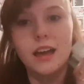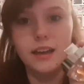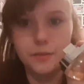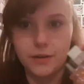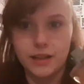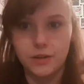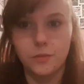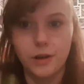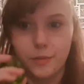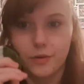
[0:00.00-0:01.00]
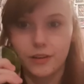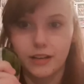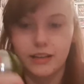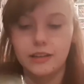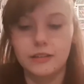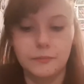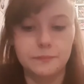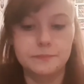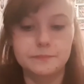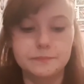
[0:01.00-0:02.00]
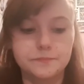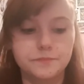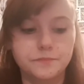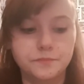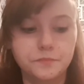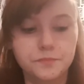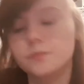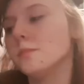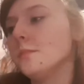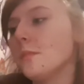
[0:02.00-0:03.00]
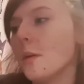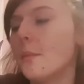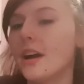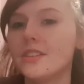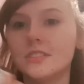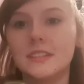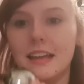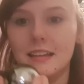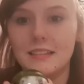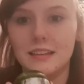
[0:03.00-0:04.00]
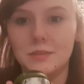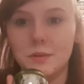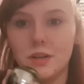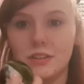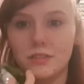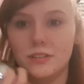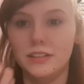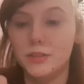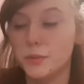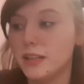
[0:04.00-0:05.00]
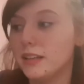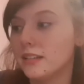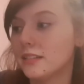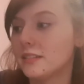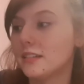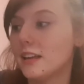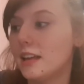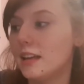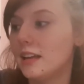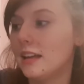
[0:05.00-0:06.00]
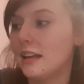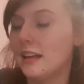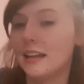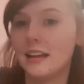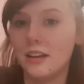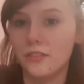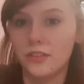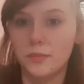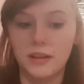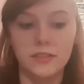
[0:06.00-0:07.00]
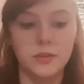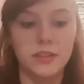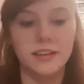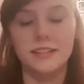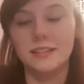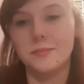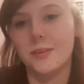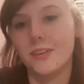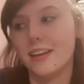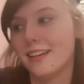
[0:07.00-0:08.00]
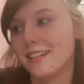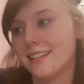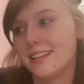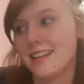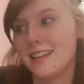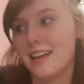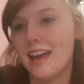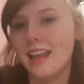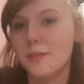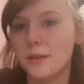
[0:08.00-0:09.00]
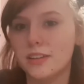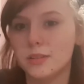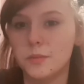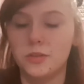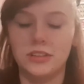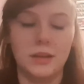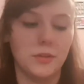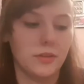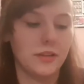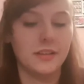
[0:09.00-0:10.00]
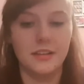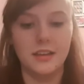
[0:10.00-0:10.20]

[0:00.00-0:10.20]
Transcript: I wear this way more than this. But I just like this because it's really sweet. I love the smell of sweet things, but yeah. I like mix them most of the time as well.